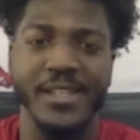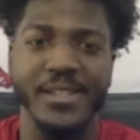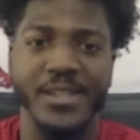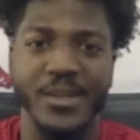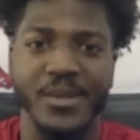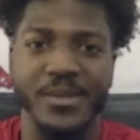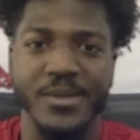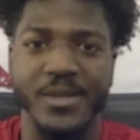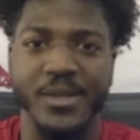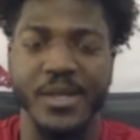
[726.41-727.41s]
So,
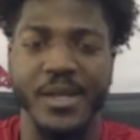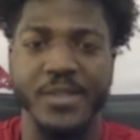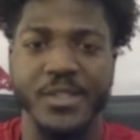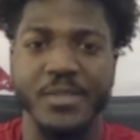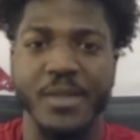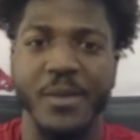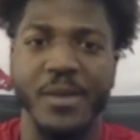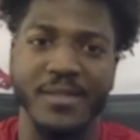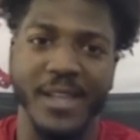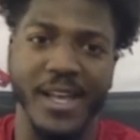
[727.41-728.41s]
you know, that was just my
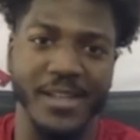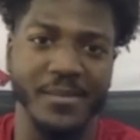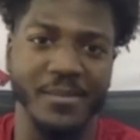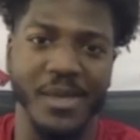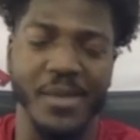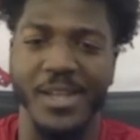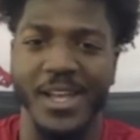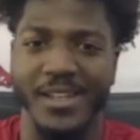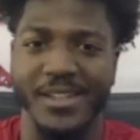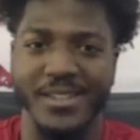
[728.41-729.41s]
way of like maybe
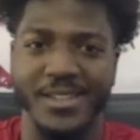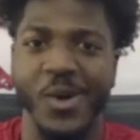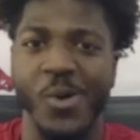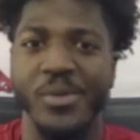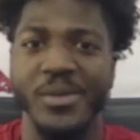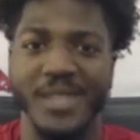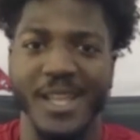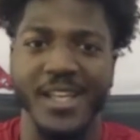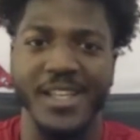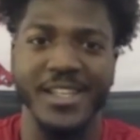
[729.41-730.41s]
like coping,
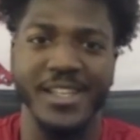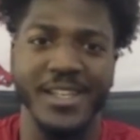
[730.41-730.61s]
like